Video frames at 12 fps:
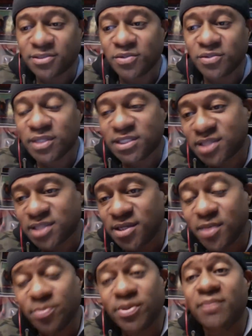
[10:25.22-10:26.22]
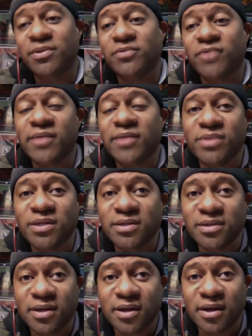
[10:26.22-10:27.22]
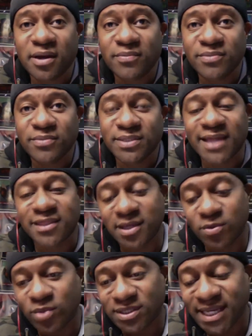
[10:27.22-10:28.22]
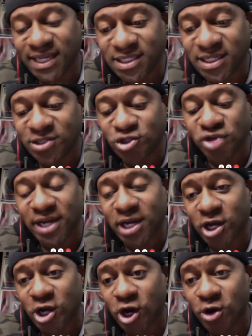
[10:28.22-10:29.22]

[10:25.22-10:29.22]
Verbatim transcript: to an extent you're probably right, Mia. And I think what they did to try to